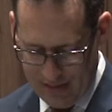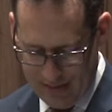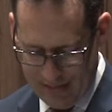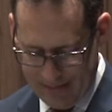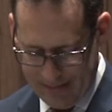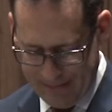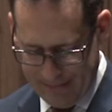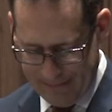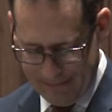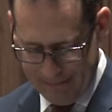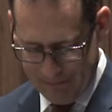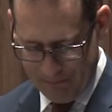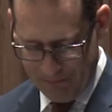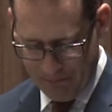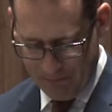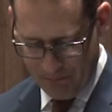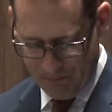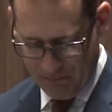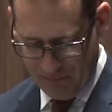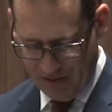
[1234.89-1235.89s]

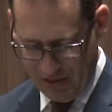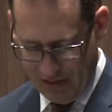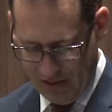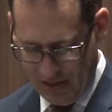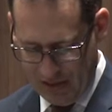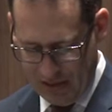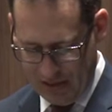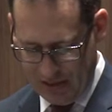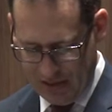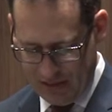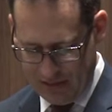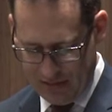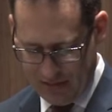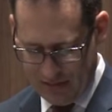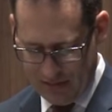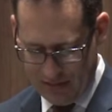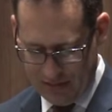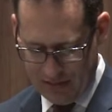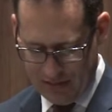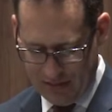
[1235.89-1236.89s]
Um,
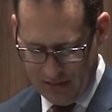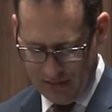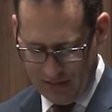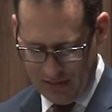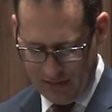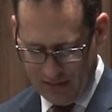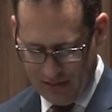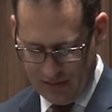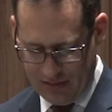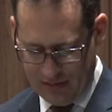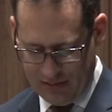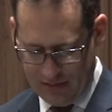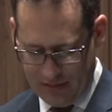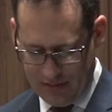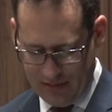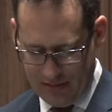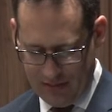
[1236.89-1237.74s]
and uh,